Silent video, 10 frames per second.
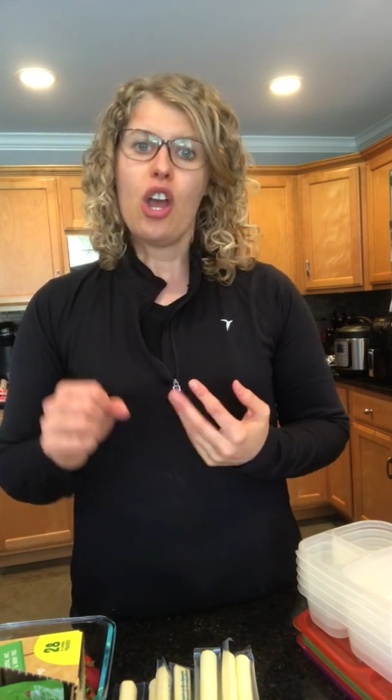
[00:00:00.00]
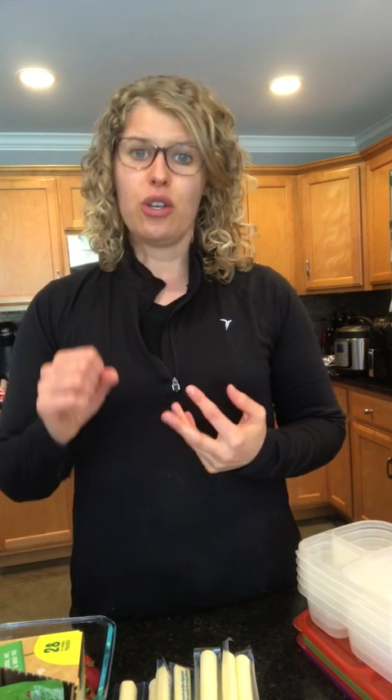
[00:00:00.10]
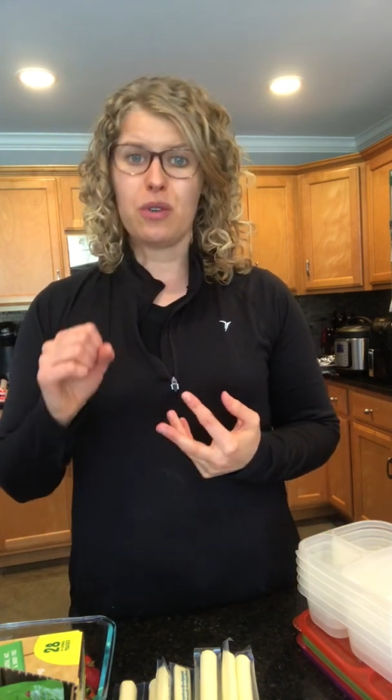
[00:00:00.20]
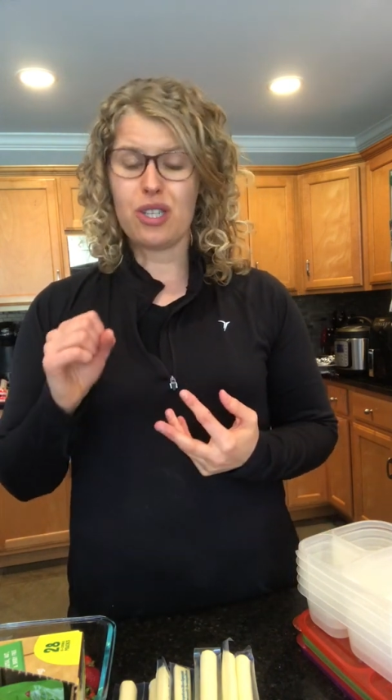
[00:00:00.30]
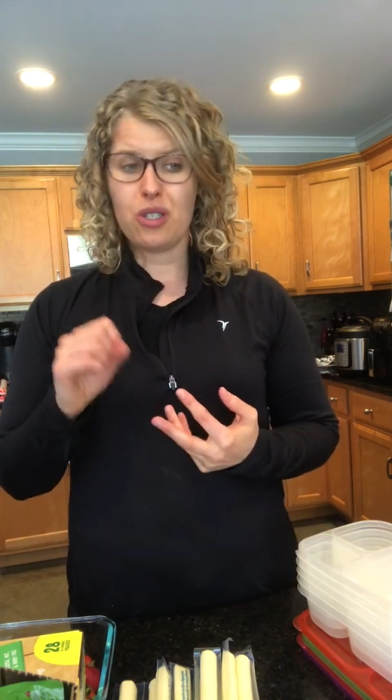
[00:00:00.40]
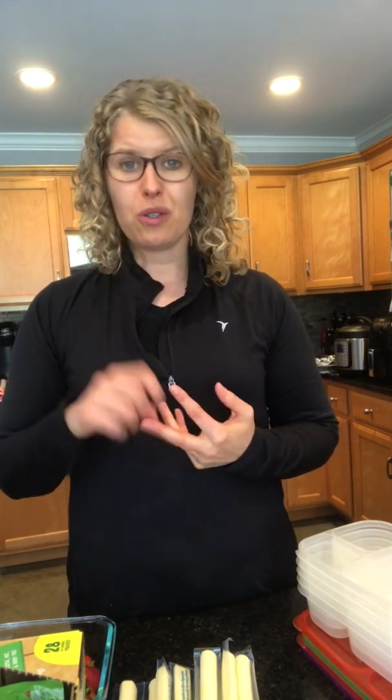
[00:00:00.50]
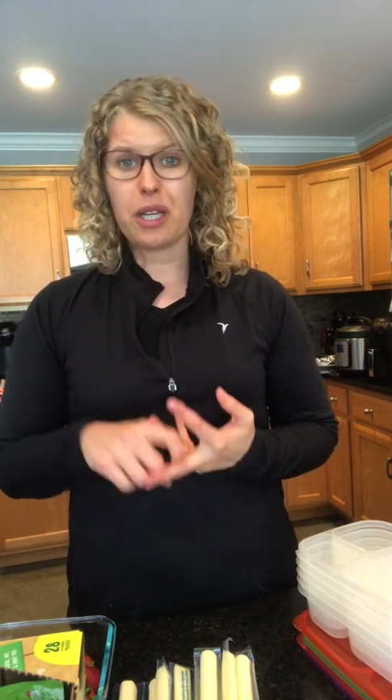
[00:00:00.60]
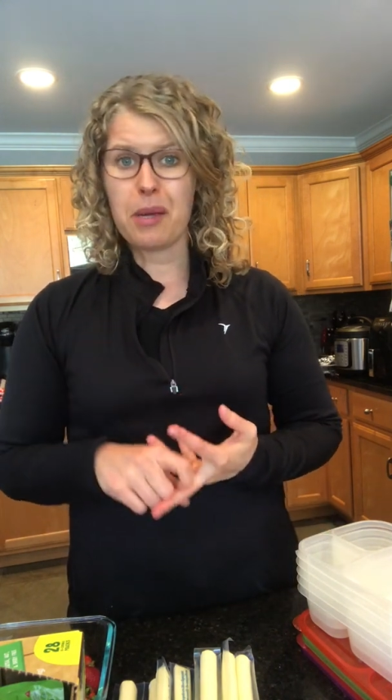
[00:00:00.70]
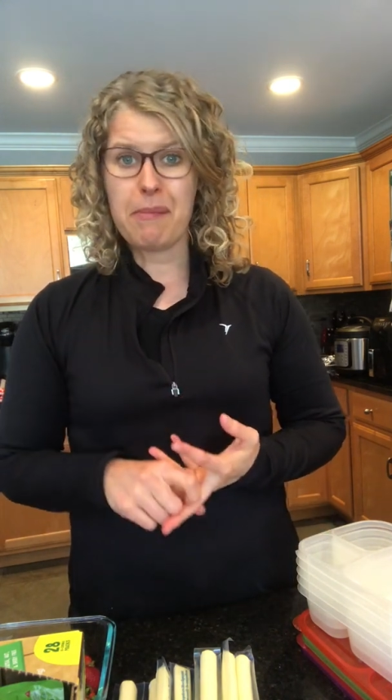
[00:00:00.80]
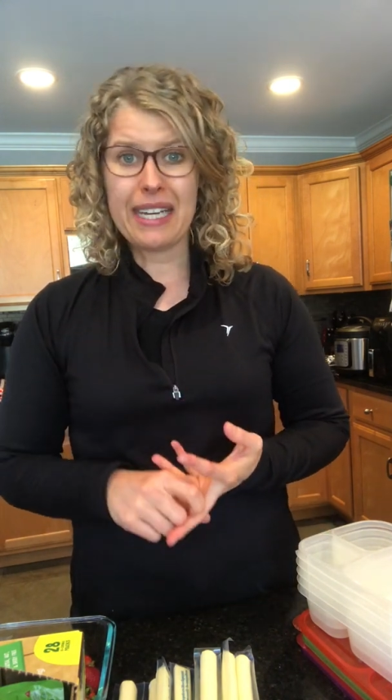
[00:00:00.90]
You can do
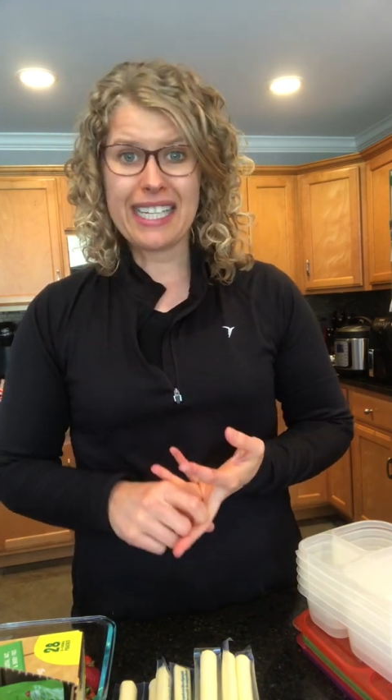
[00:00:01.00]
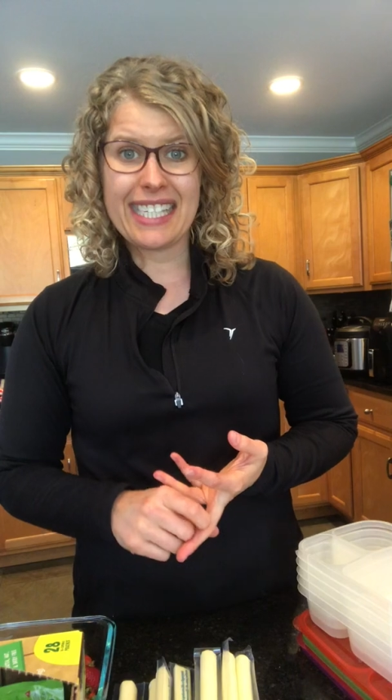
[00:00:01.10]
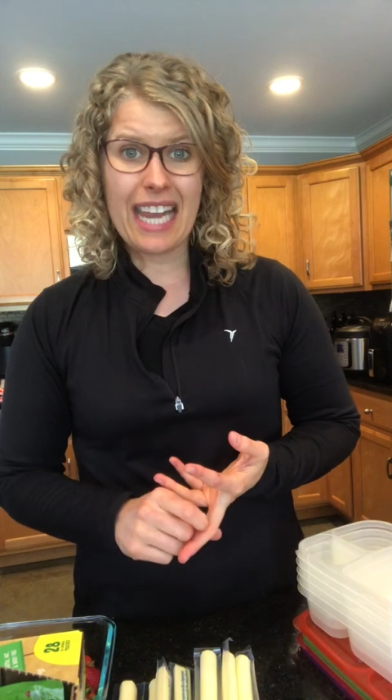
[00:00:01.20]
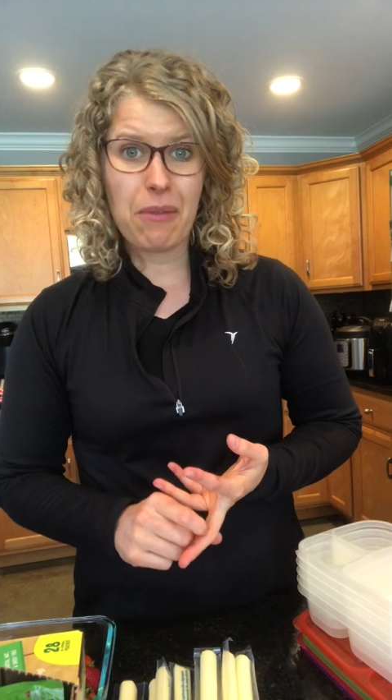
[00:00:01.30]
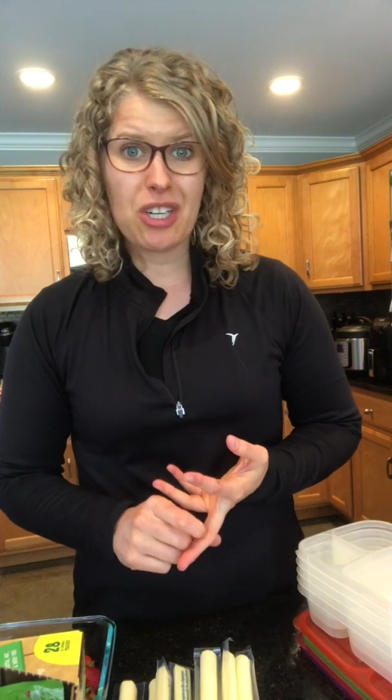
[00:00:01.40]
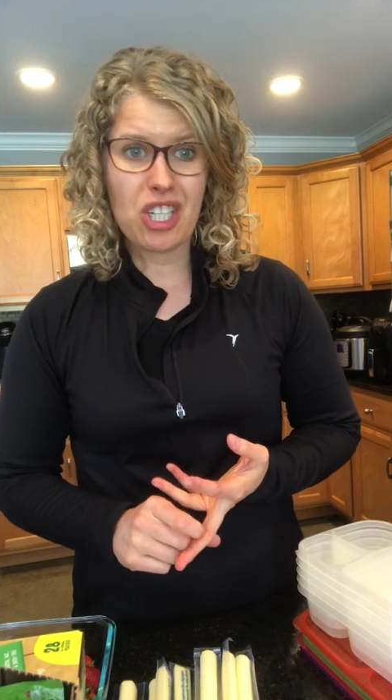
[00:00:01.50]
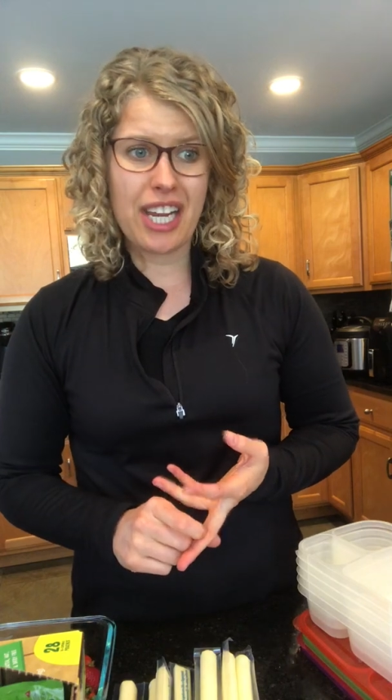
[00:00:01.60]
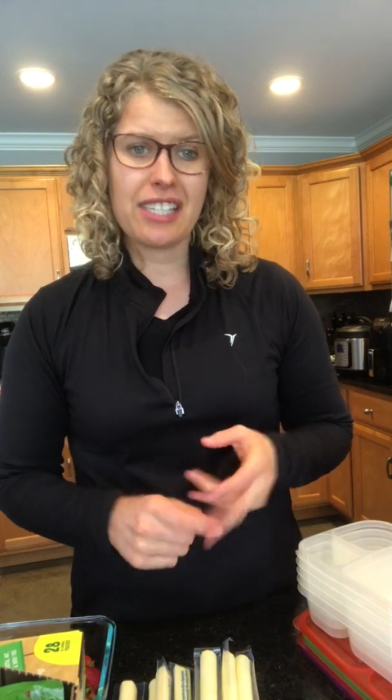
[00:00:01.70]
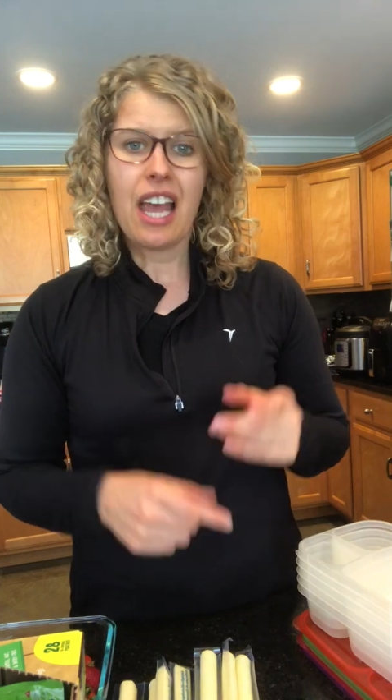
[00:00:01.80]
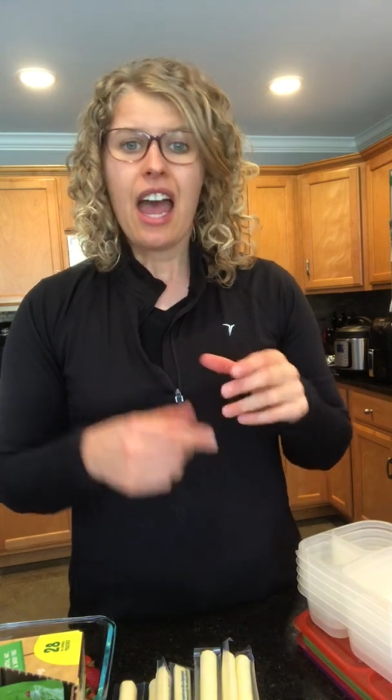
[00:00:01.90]
little mini
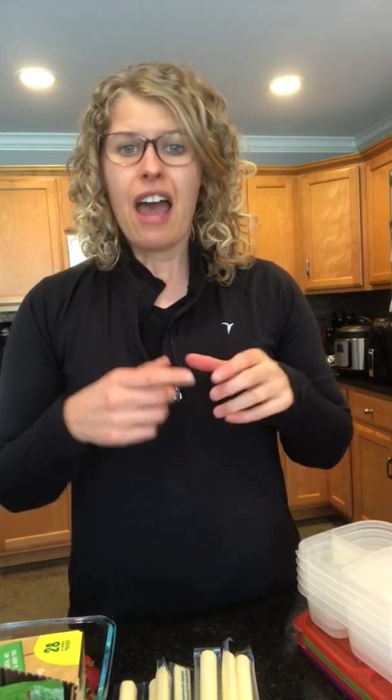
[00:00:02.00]
sandwiches.